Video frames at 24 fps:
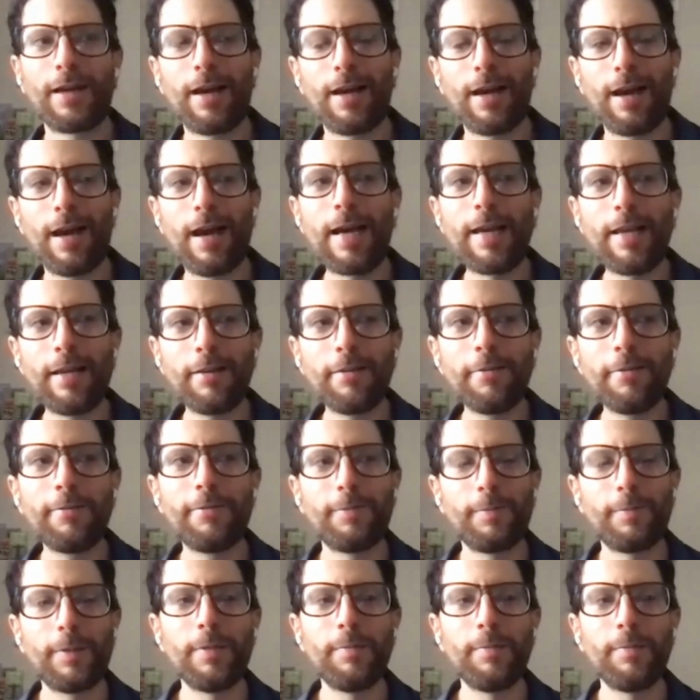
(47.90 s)
kind of
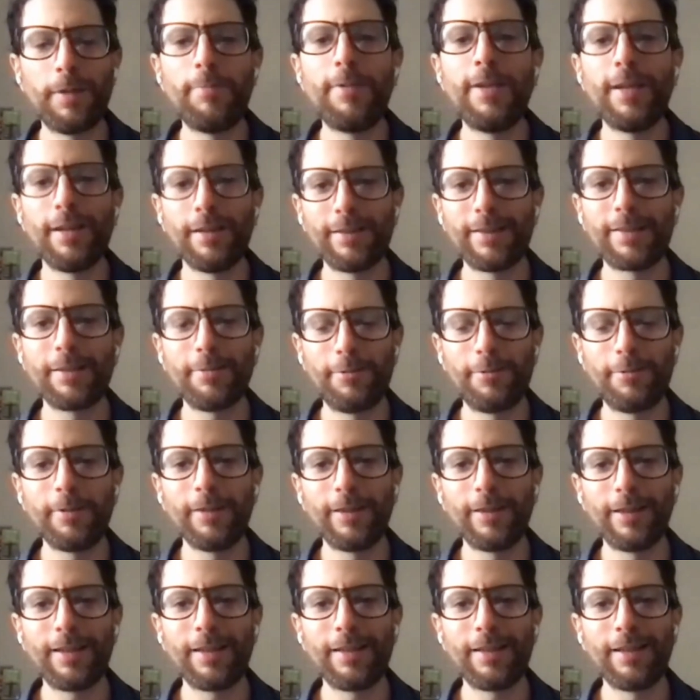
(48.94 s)
to be honest, I feel like
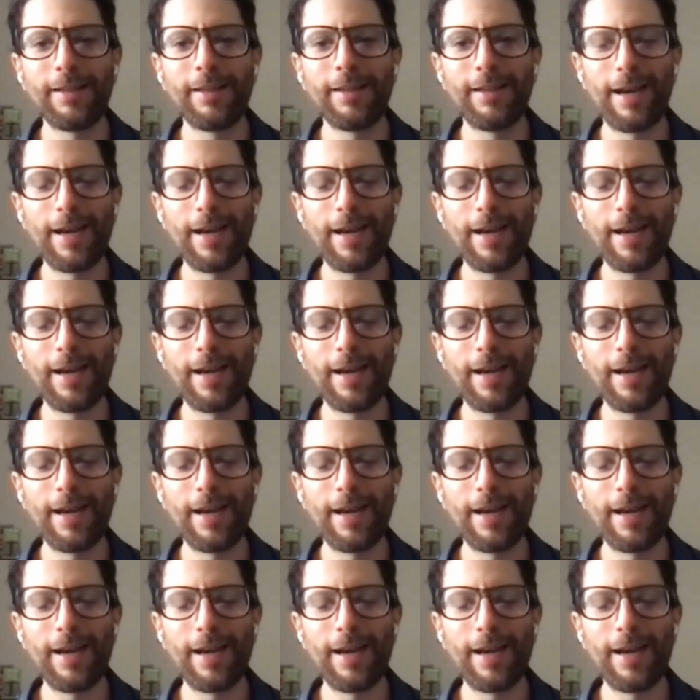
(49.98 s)
kind of